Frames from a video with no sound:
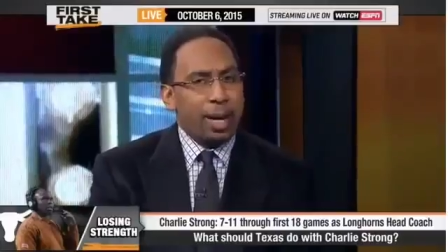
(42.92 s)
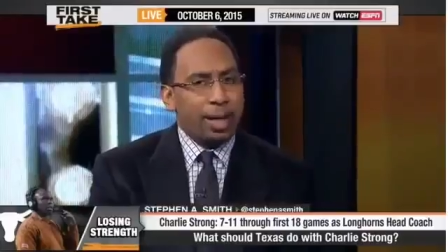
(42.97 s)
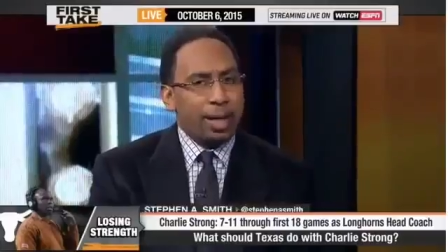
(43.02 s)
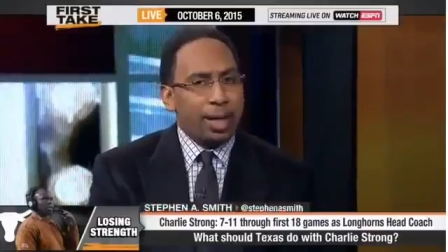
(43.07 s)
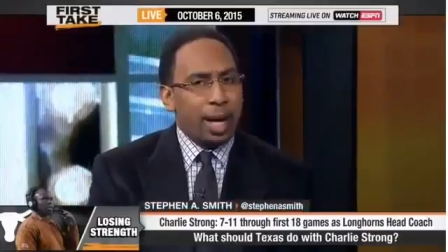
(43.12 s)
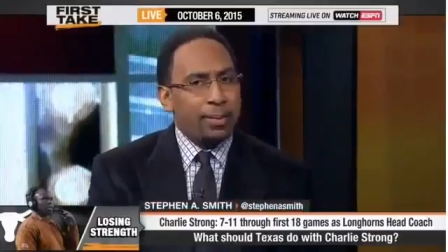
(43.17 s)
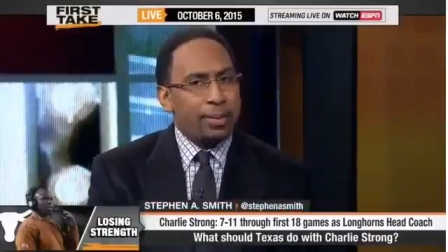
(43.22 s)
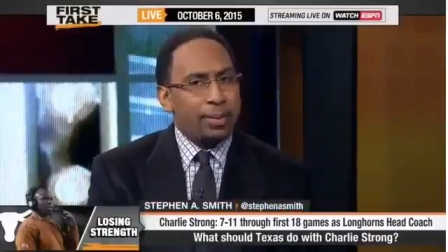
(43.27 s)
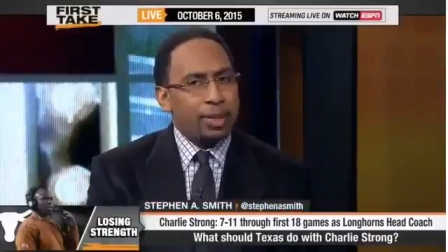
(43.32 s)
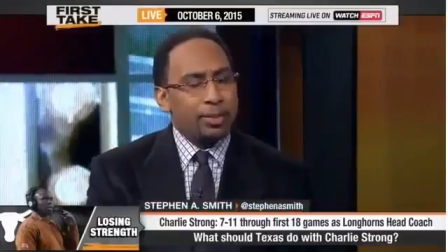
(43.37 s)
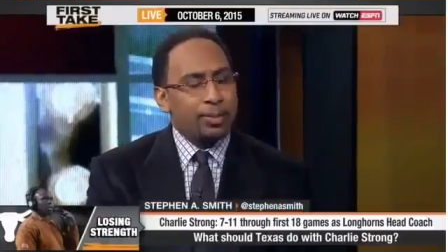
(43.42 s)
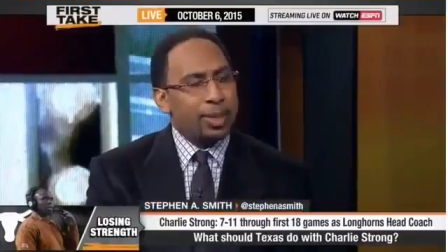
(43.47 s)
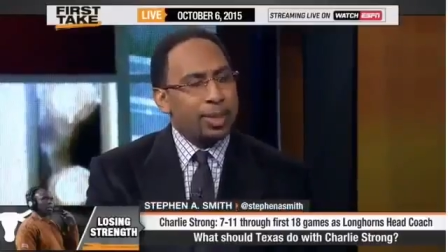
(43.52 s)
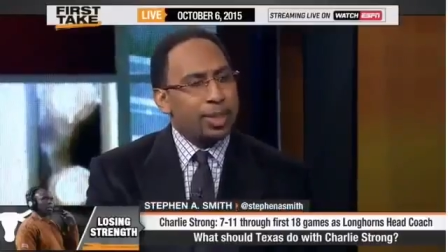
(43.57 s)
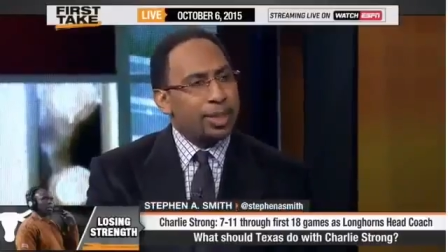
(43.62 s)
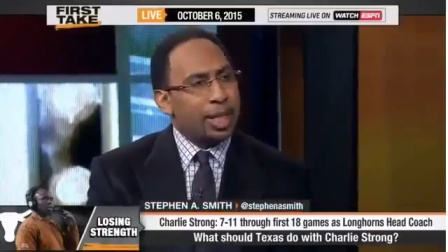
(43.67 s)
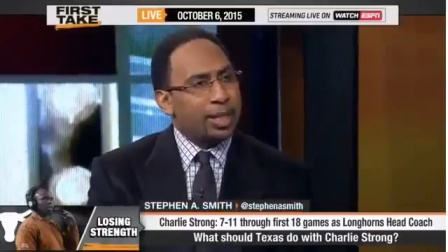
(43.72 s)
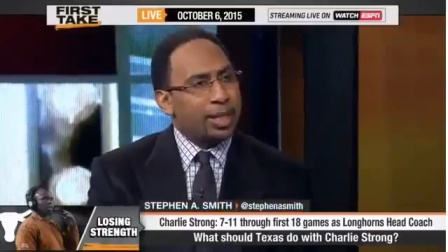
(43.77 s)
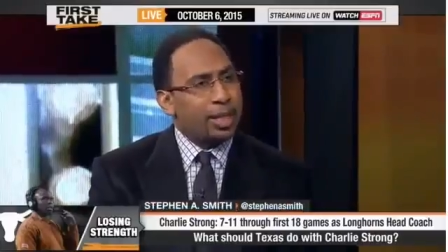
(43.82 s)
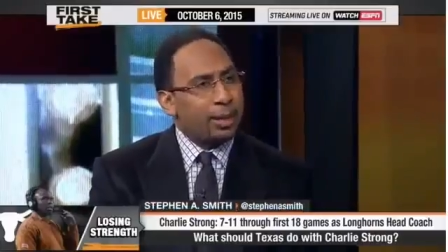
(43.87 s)
my comments
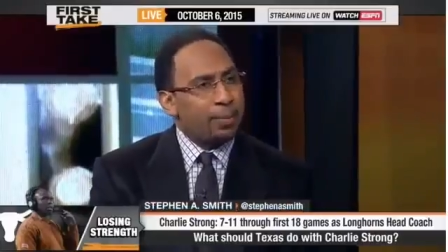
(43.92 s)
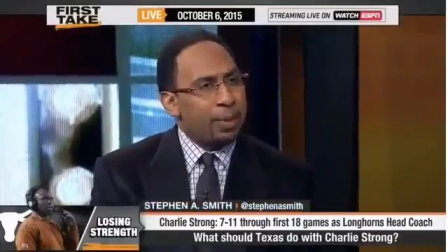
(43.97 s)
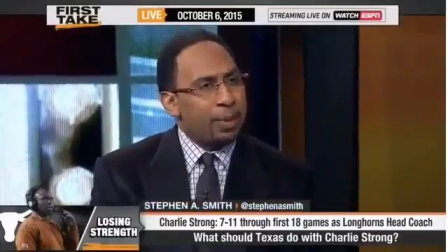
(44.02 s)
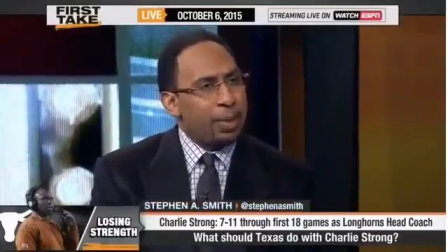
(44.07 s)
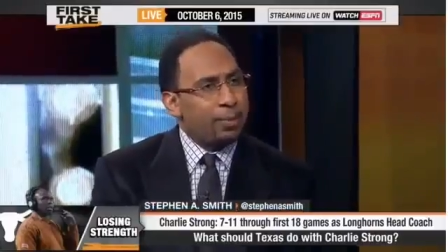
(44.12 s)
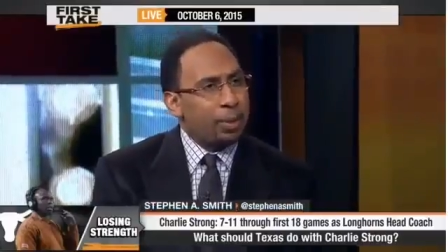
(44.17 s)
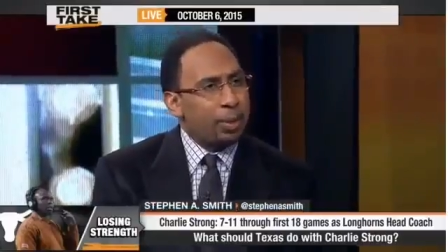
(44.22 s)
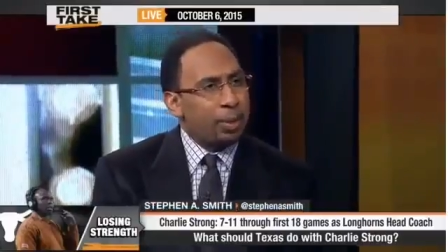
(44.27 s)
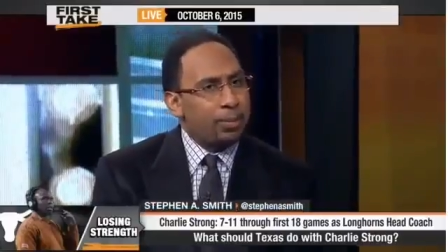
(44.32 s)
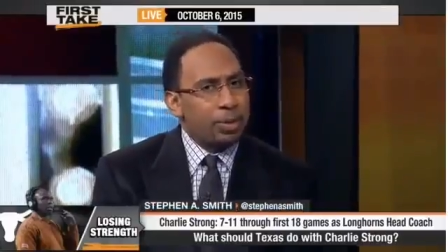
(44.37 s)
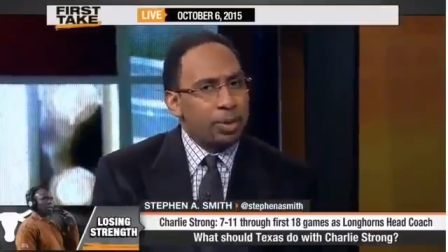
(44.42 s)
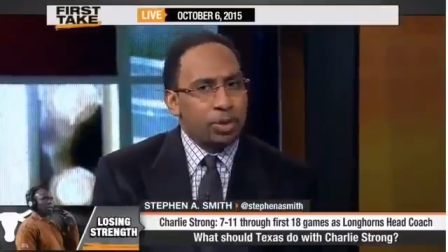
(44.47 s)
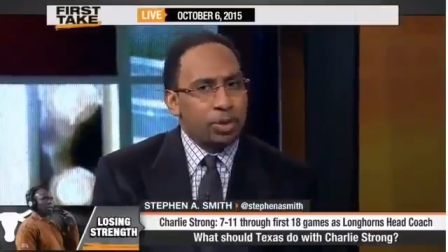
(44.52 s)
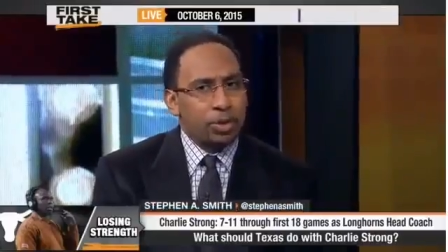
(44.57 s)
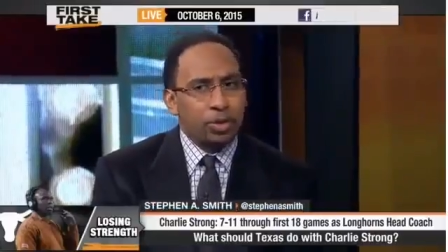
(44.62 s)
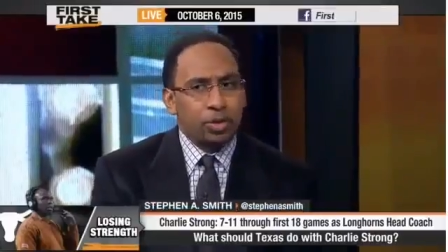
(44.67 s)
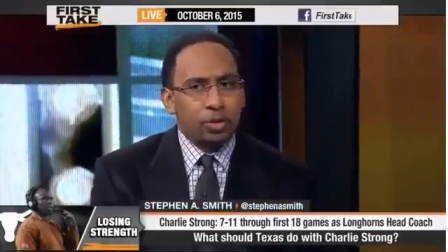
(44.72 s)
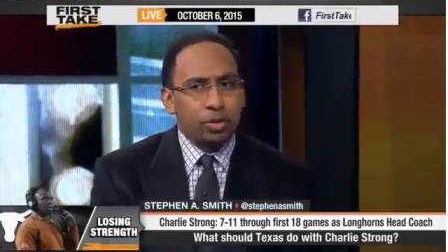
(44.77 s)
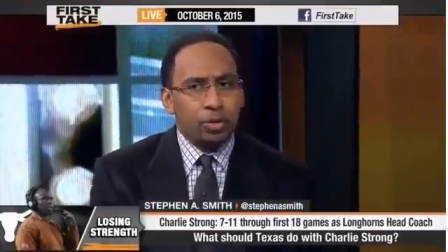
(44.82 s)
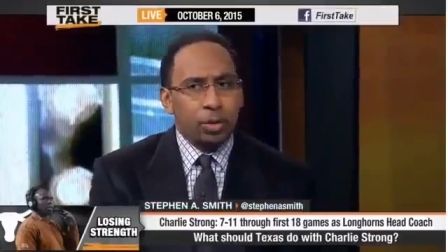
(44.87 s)
because I think people are
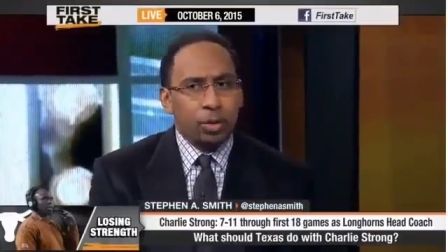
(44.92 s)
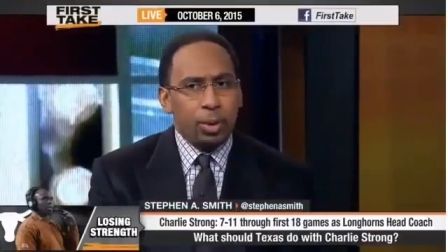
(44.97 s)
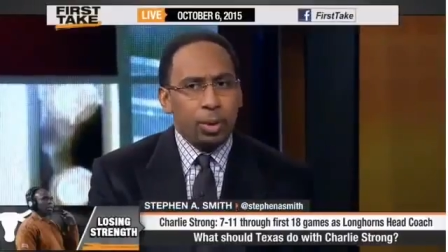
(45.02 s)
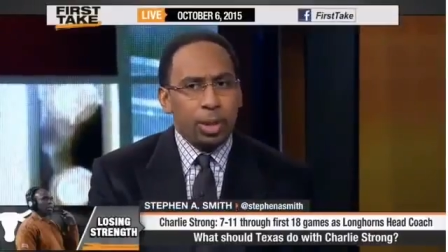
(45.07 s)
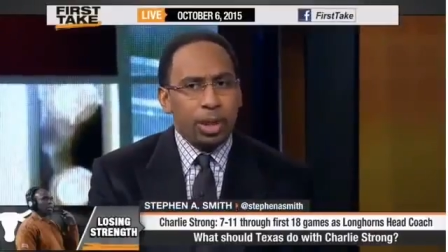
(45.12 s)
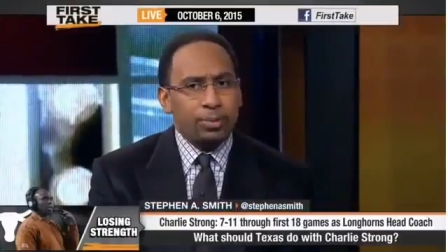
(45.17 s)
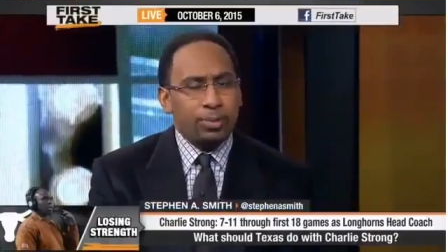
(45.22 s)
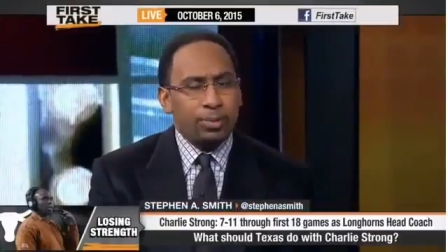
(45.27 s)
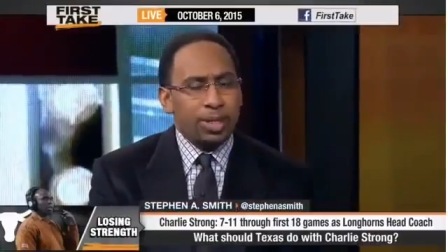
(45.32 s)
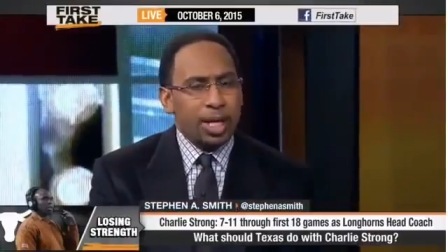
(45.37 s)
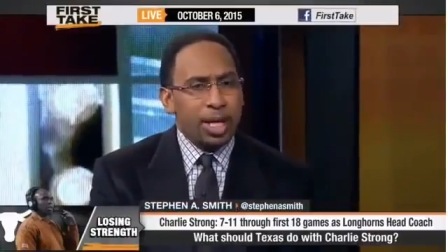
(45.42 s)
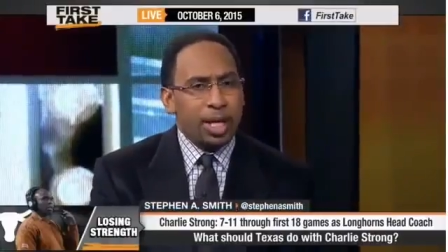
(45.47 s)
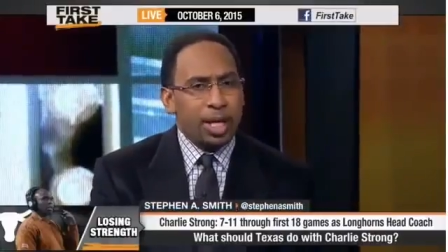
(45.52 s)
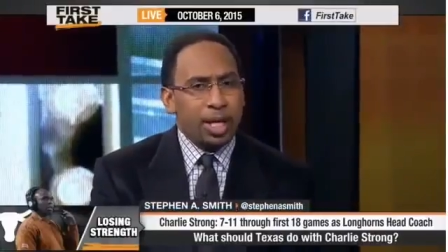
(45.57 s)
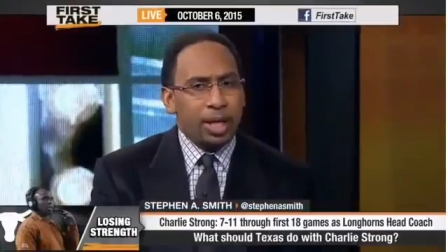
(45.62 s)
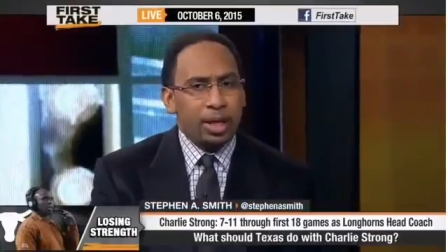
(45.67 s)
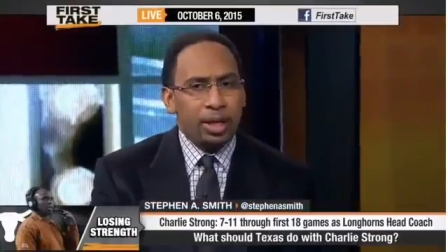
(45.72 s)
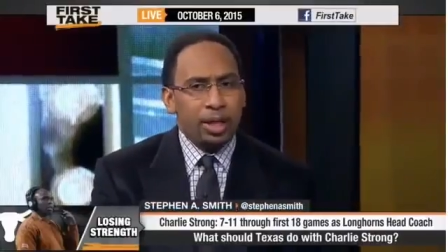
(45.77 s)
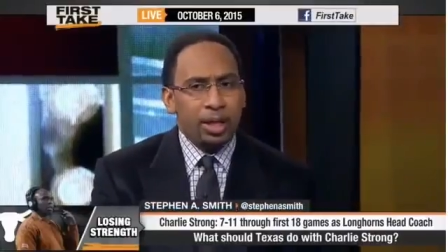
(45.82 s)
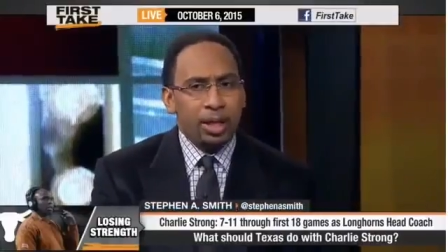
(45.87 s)
misconstruing what I'm
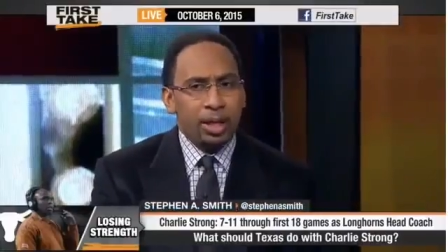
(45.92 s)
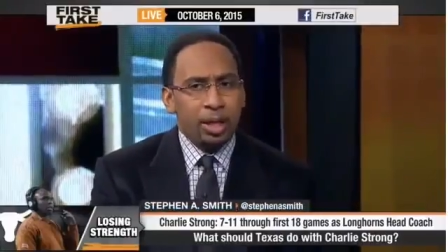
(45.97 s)
saying.